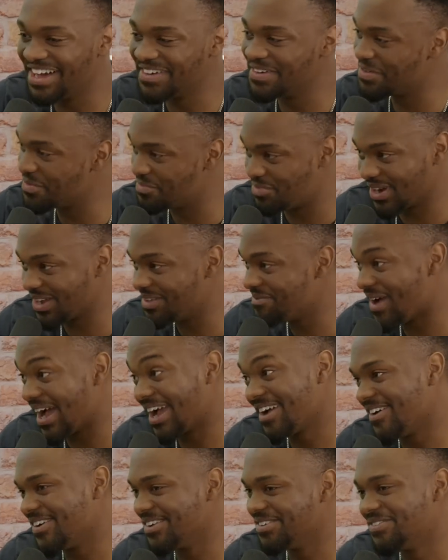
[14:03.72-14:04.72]
We'll bring it
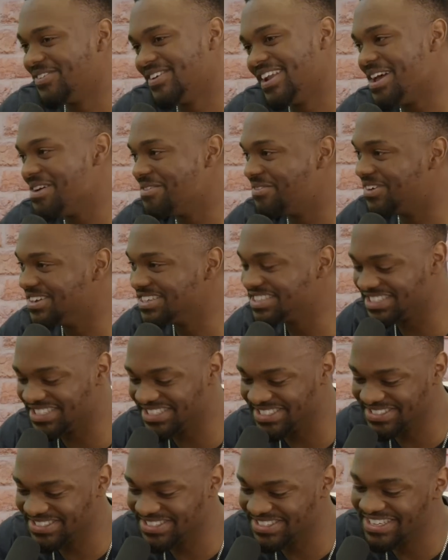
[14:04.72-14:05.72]
back on and we'll let him watch it
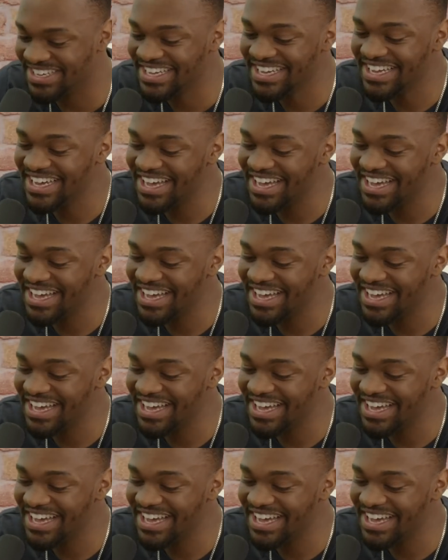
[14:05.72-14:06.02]
as well.